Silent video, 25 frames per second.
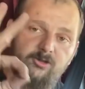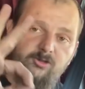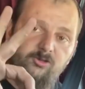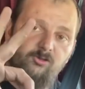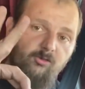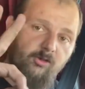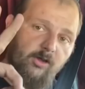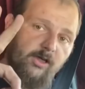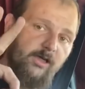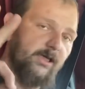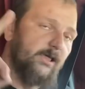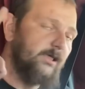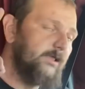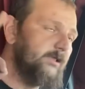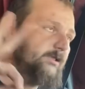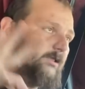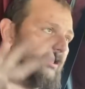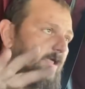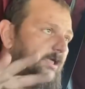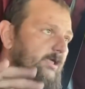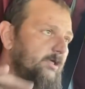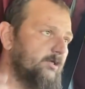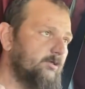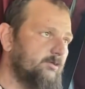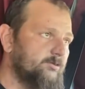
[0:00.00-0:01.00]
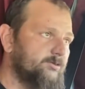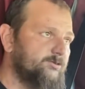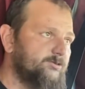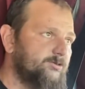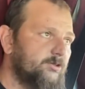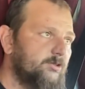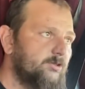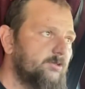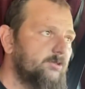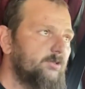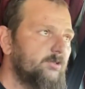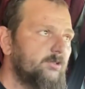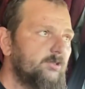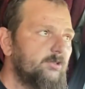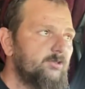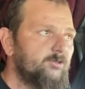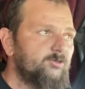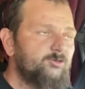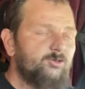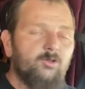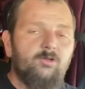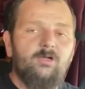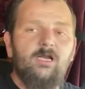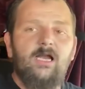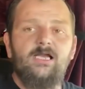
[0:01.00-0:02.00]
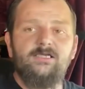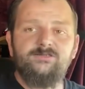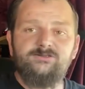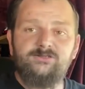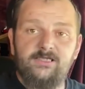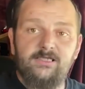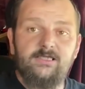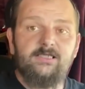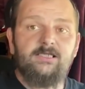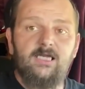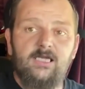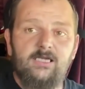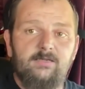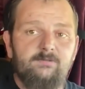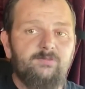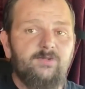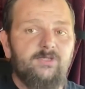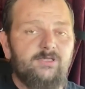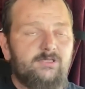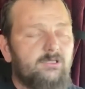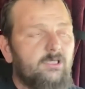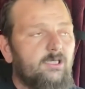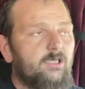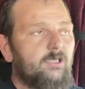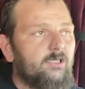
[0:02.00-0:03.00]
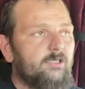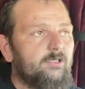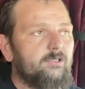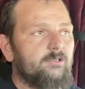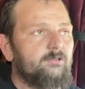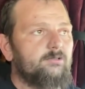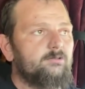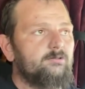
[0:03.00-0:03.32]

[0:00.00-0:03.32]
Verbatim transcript: three years, so guys, it can be done.